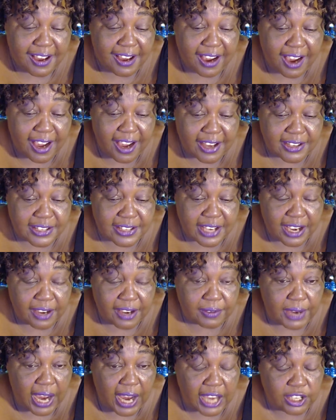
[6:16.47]
and
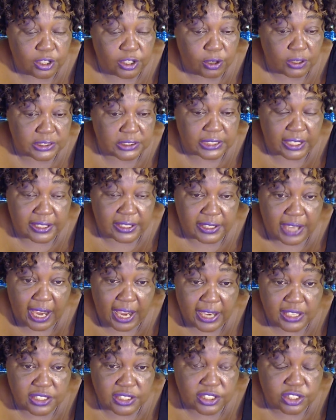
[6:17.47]
uh, I got a nice